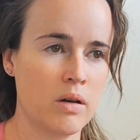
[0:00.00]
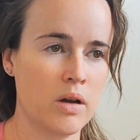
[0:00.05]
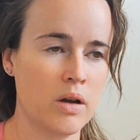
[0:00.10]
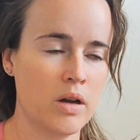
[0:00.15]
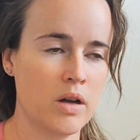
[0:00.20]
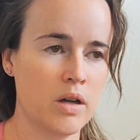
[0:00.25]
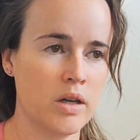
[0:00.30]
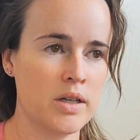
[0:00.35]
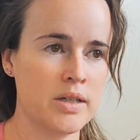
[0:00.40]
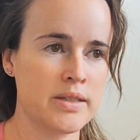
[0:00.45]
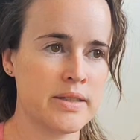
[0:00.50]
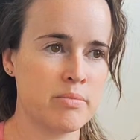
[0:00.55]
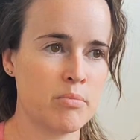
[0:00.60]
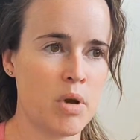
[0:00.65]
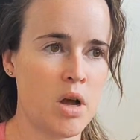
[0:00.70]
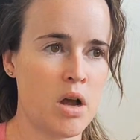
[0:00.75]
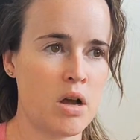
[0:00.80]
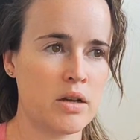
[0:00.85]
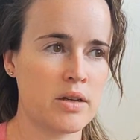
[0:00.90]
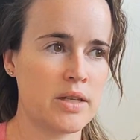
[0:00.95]
uh, hits
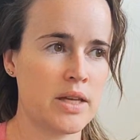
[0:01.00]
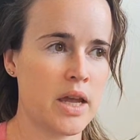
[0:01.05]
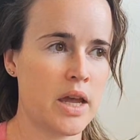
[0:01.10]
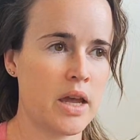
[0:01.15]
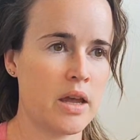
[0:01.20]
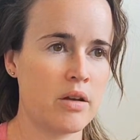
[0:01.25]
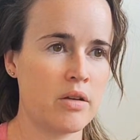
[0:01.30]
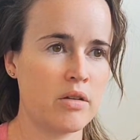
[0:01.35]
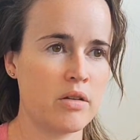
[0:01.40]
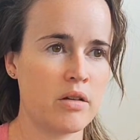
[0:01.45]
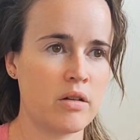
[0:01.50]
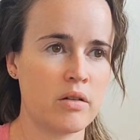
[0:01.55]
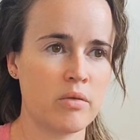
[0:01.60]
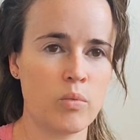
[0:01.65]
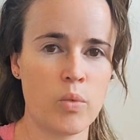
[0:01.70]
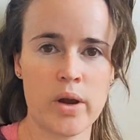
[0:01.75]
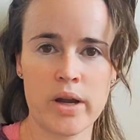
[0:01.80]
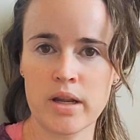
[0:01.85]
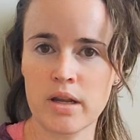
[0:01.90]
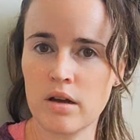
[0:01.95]
Mach 10 or
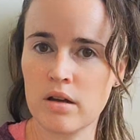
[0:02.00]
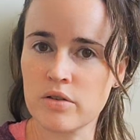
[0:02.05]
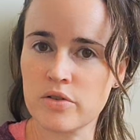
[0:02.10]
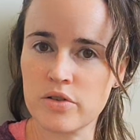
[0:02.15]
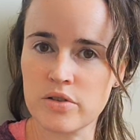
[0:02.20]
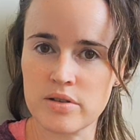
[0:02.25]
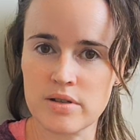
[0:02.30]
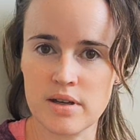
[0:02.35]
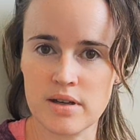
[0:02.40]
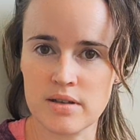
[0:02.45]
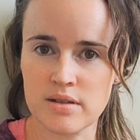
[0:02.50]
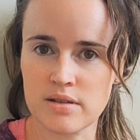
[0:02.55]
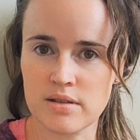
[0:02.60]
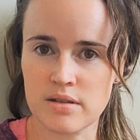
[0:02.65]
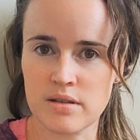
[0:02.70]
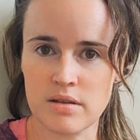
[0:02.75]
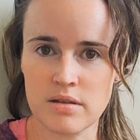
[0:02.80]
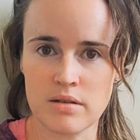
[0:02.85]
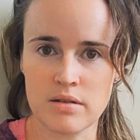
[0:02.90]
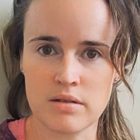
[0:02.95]
when he also does
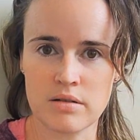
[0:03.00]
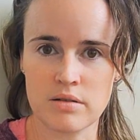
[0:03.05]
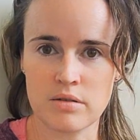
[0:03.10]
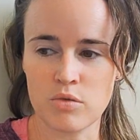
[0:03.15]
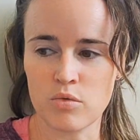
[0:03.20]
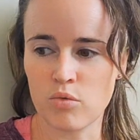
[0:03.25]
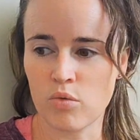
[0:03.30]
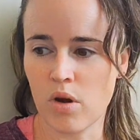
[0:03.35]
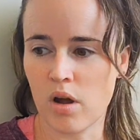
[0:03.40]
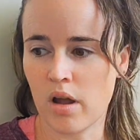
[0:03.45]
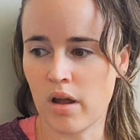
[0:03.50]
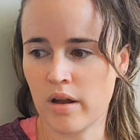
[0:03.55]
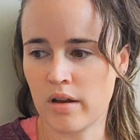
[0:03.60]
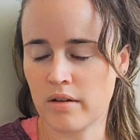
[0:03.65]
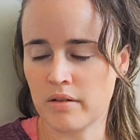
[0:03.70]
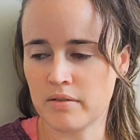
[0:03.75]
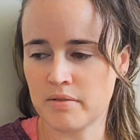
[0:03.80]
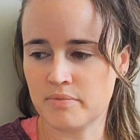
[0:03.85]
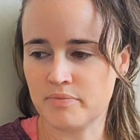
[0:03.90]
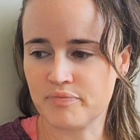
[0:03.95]
the, the
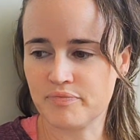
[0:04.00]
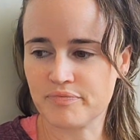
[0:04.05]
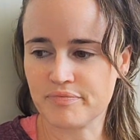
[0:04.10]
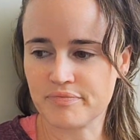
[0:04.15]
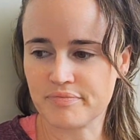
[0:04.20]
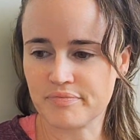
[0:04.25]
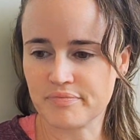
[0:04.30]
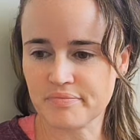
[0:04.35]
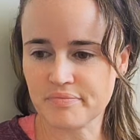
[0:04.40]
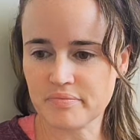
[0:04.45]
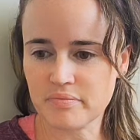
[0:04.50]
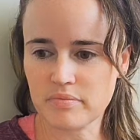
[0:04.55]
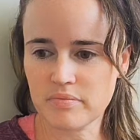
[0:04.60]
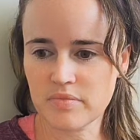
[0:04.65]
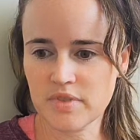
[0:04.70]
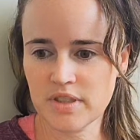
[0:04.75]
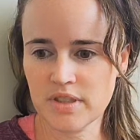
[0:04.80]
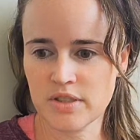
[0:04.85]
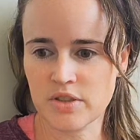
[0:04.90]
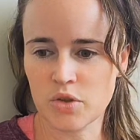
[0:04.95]
run
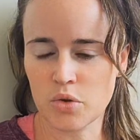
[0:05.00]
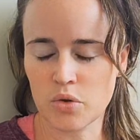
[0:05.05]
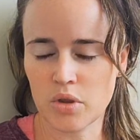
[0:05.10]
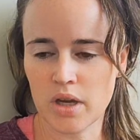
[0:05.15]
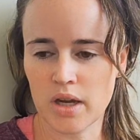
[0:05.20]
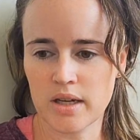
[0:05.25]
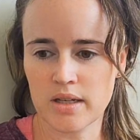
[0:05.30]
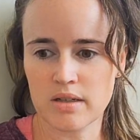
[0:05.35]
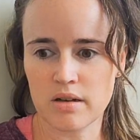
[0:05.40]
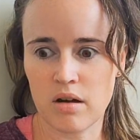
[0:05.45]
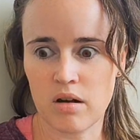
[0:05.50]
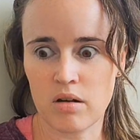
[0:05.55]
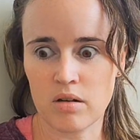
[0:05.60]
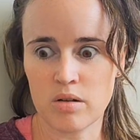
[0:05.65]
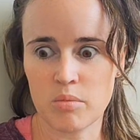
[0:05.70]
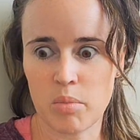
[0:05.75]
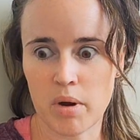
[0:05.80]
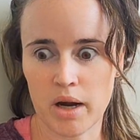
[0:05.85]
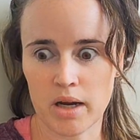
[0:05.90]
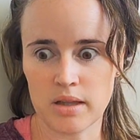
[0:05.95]
so that all
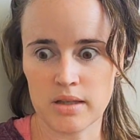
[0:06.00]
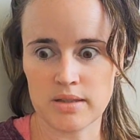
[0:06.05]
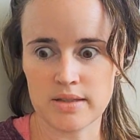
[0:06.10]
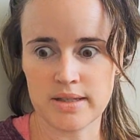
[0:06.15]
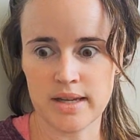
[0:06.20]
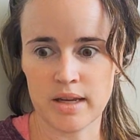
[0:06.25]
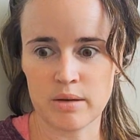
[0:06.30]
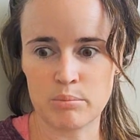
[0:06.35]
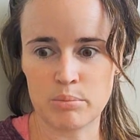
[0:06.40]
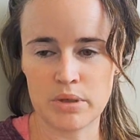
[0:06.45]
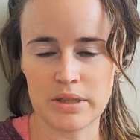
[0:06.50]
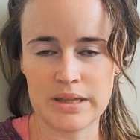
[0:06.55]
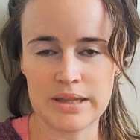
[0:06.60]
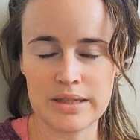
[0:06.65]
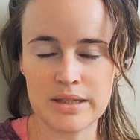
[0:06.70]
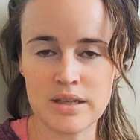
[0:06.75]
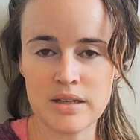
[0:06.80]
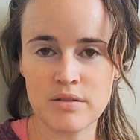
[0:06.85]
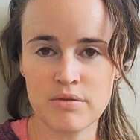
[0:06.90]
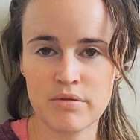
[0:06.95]
the pilots can
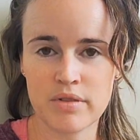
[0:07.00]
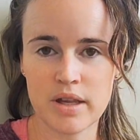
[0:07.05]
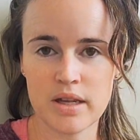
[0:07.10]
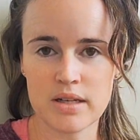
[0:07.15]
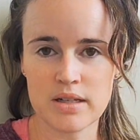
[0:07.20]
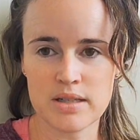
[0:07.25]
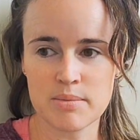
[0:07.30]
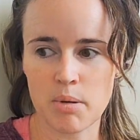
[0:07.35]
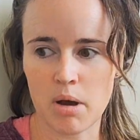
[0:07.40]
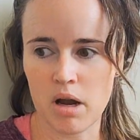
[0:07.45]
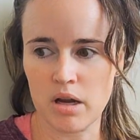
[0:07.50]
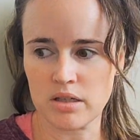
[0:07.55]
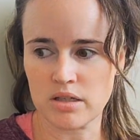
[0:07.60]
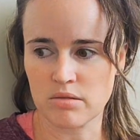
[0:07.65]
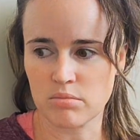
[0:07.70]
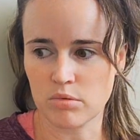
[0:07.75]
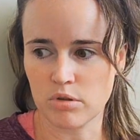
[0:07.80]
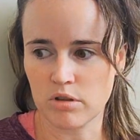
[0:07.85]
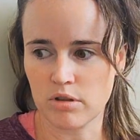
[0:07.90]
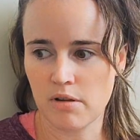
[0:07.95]
believe that it's
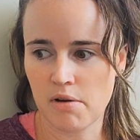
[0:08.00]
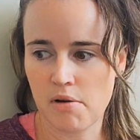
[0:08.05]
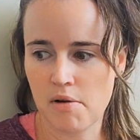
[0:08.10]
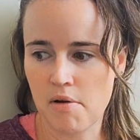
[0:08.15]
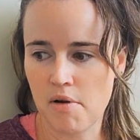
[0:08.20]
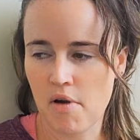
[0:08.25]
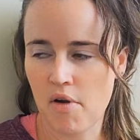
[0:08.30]
possible.